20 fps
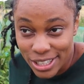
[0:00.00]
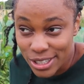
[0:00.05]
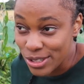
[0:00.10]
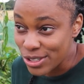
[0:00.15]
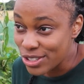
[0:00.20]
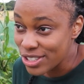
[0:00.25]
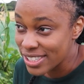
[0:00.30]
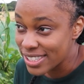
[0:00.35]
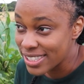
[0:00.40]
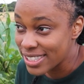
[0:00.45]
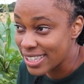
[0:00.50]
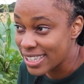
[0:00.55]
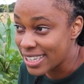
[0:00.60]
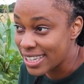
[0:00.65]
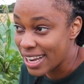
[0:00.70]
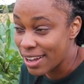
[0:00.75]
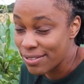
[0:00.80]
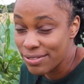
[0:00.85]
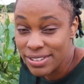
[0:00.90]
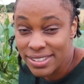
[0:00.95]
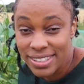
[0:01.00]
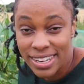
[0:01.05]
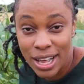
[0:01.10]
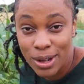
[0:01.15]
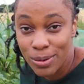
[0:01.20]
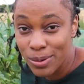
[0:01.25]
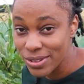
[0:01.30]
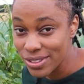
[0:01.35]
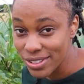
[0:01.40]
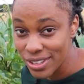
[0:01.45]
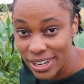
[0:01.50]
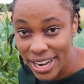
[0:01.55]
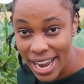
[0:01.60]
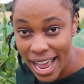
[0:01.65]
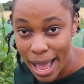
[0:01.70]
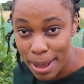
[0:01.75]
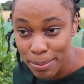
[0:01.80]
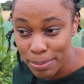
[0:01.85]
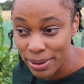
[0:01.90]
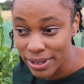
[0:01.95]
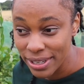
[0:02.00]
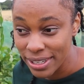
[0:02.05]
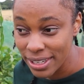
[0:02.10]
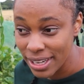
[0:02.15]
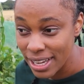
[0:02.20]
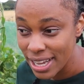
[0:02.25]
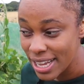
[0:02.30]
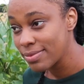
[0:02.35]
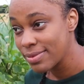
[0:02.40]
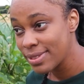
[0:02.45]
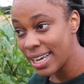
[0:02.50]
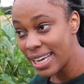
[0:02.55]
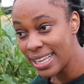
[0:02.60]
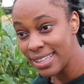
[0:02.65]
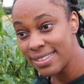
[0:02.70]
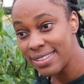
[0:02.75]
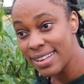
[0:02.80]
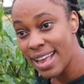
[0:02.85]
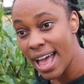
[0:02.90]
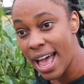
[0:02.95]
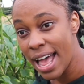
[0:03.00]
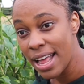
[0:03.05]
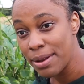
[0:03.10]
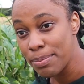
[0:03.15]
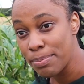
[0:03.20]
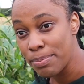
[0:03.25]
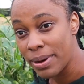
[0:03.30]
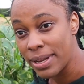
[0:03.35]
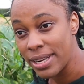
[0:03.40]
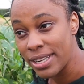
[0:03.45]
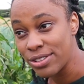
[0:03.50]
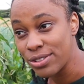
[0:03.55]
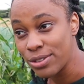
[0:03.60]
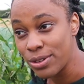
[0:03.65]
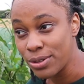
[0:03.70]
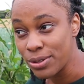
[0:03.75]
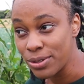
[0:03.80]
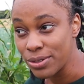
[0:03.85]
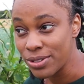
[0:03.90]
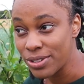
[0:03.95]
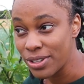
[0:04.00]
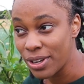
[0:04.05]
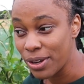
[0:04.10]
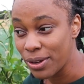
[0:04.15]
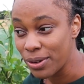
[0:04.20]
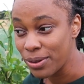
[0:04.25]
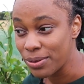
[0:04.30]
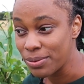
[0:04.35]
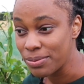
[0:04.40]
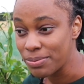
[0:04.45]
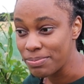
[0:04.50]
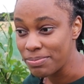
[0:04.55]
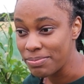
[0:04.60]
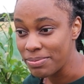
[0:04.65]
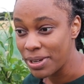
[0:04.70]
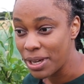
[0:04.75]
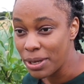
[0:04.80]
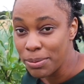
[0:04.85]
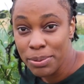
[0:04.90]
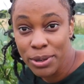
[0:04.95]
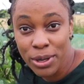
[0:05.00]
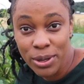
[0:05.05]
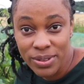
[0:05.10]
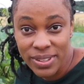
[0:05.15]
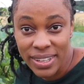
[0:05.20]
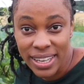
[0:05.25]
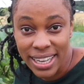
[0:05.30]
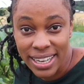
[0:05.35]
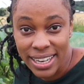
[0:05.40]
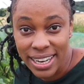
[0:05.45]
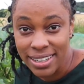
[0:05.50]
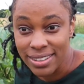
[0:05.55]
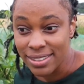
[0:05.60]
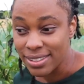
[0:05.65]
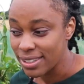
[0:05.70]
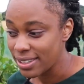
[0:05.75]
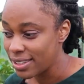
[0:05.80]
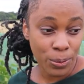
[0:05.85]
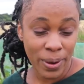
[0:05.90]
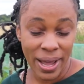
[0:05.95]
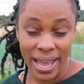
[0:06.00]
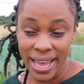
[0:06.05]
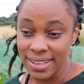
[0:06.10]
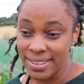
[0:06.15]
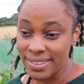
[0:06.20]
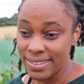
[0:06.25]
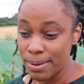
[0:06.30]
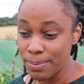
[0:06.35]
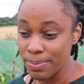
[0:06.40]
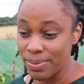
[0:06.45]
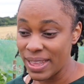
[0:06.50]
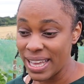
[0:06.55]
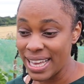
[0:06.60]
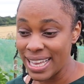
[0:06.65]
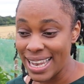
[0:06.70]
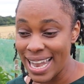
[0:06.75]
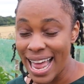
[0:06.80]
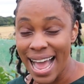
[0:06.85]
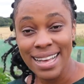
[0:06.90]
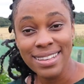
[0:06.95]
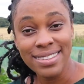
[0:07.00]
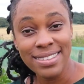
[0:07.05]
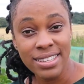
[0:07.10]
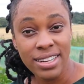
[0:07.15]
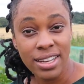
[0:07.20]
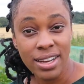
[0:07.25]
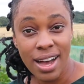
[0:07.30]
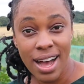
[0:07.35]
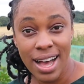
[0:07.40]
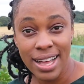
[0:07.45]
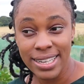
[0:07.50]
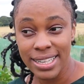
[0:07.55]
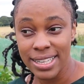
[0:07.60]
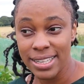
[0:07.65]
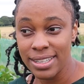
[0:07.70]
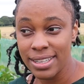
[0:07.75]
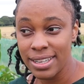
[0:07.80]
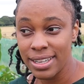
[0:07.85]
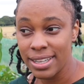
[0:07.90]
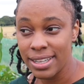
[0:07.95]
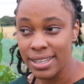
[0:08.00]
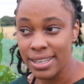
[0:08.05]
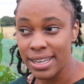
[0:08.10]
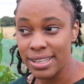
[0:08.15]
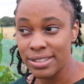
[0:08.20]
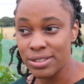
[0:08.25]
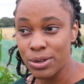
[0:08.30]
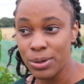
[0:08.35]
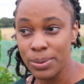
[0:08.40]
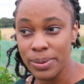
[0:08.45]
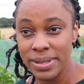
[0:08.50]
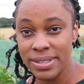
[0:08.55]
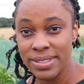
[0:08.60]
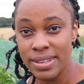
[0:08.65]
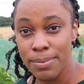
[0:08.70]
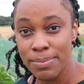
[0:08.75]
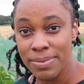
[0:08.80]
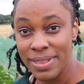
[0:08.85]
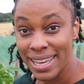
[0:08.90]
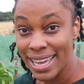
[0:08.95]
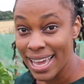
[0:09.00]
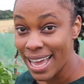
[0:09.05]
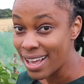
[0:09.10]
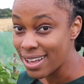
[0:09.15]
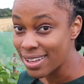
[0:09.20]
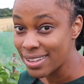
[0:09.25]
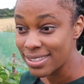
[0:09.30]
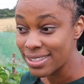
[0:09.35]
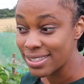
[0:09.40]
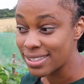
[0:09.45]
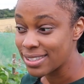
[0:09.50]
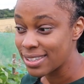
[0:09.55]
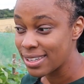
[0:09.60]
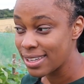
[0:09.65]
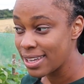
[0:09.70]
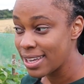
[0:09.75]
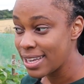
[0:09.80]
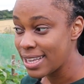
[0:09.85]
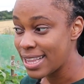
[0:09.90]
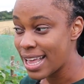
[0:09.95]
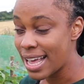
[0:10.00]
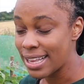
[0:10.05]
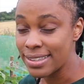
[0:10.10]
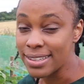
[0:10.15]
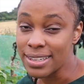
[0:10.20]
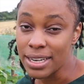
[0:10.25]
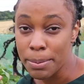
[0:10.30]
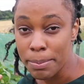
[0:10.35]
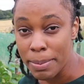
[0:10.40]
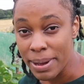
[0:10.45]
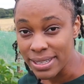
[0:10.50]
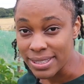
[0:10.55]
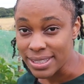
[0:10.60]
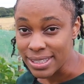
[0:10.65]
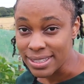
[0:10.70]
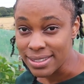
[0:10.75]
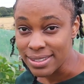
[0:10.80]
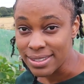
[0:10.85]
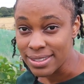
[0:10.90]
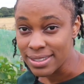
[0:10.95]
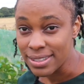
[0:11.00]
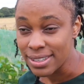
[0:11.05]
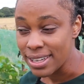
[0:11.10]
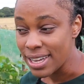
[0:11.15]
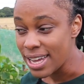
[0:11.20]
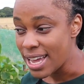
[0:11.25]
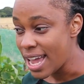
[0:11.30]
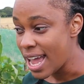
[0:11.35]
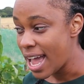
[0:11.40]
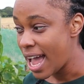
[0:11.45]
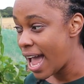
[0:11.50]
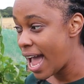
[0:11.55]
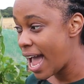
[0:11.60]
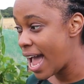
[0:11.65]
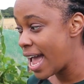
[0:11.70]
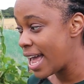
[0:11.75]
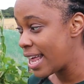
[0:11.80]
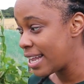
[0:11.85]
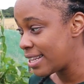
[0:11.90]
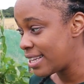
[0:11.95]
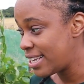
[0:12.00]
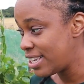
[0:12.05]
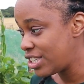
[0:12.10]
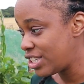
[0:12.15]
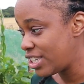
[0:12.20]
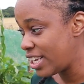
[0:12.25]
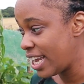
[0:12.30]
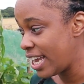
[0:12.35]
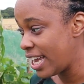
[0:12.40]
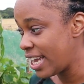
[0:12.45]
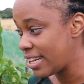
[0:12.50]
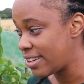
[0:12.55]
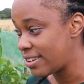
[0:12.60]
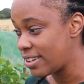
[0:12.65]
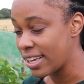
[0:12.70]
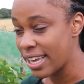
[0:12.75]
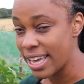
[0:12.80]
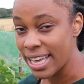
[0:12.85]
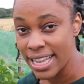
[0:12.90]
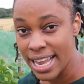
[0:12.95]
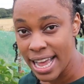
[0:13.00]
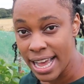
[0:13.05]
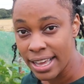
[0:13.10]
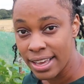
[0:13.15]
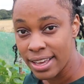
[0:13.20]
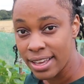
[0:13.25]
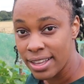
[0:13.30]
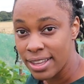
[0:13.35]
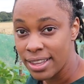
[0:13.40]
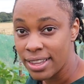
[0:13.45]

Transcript: You just could never tell what's going to happen. It's sad, but it's also a beauty in it. Where something lacks in the garden, there's always something else that's in abundance. And this year it's looking like